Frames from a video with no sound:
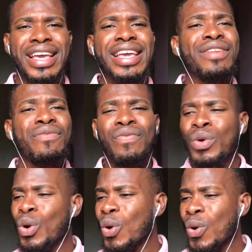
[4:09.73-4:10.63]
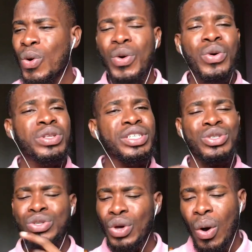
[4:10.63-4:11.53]
in flow, the
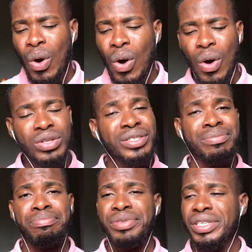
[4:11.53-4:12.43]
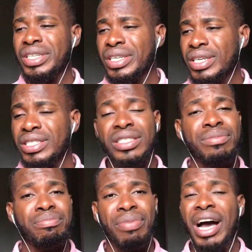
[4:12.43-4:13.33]
song, the beat, the
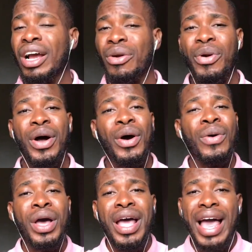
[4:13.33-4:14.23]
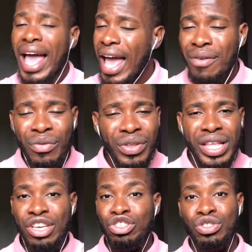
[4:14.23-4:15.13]
background,
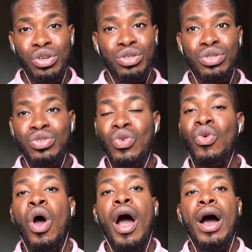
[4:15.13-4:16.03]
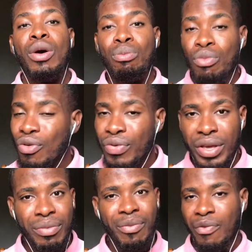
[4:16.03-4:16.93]
everything is just so
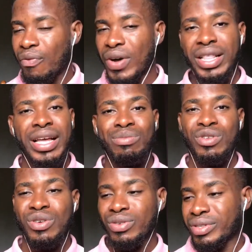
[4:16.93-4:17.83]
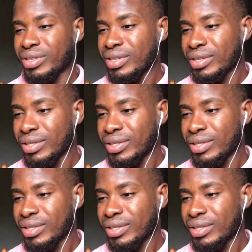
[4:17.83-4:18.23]
moving, fantabulous.